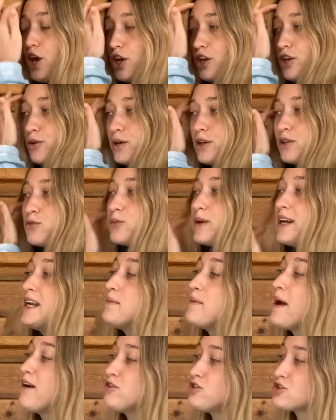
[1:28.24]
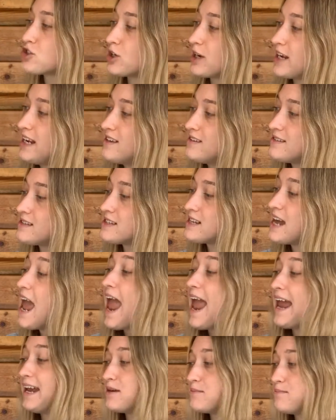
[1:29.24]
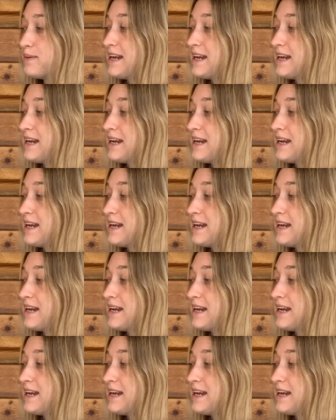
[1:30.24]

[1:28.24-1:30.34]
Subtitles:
You can read about trees and